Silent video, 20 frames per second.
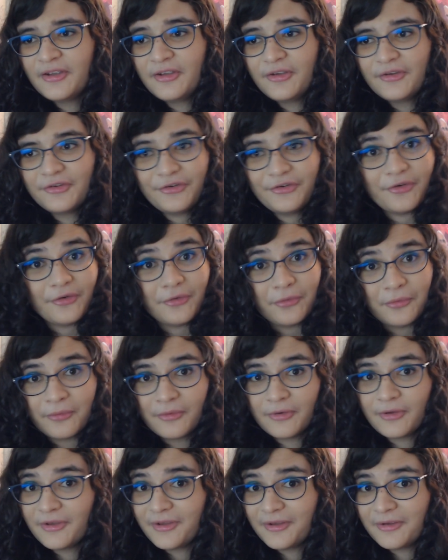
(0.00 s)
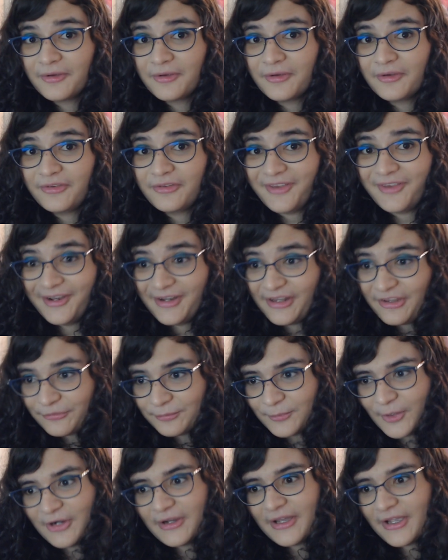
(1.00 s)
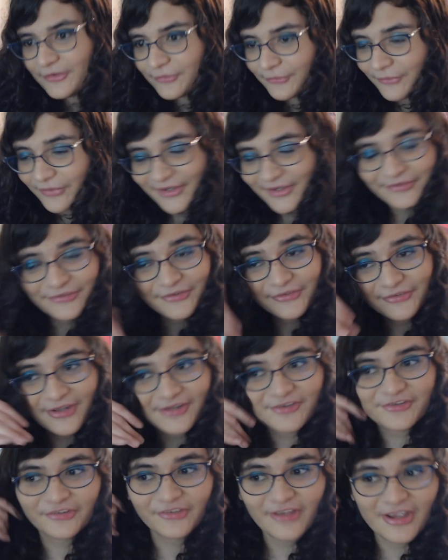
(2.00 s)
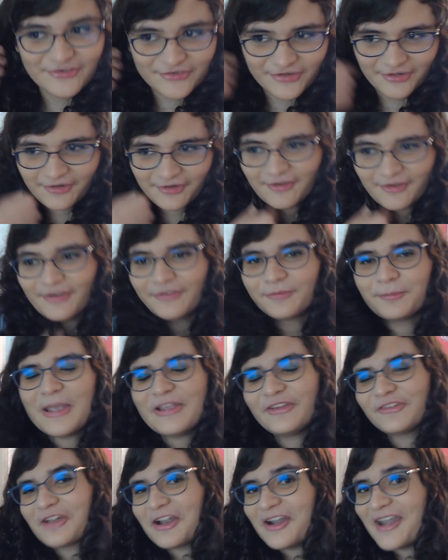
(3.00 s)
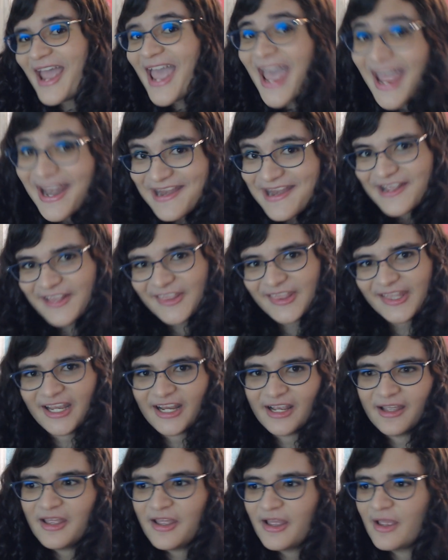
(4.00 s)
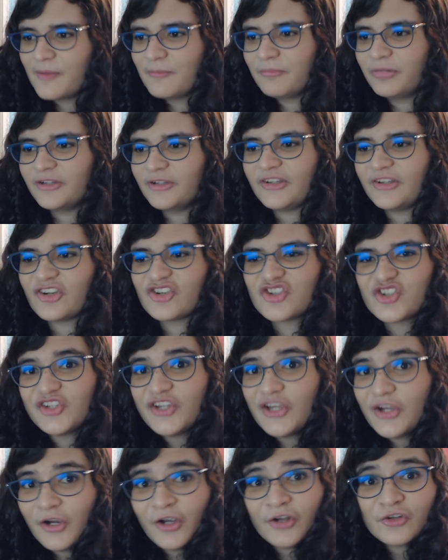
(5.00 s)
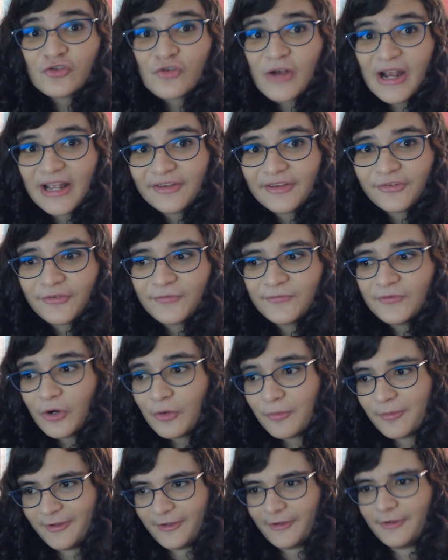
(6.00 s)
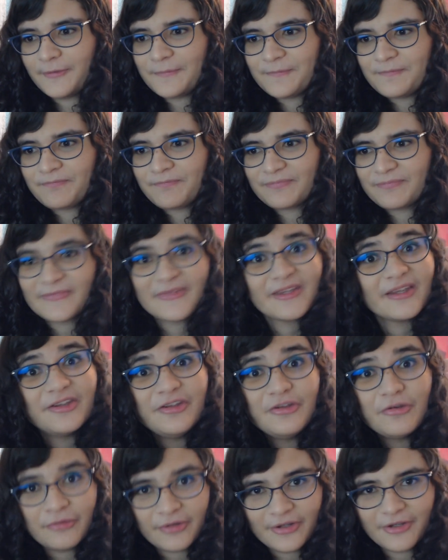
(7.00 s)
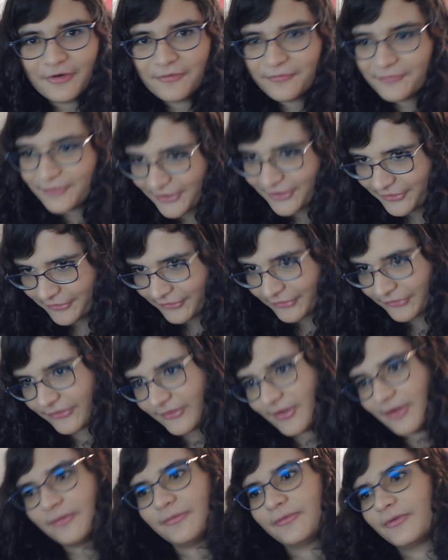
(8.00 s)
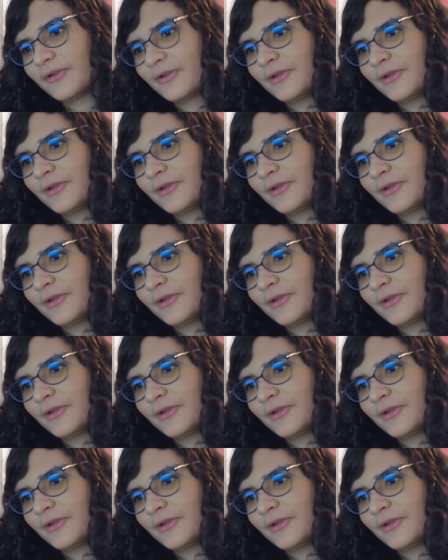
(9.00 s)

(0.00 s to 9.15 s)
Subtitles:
So, to any smartass who thinks this legislation is based on anything but sheer transphobia, you can go fuck yourself.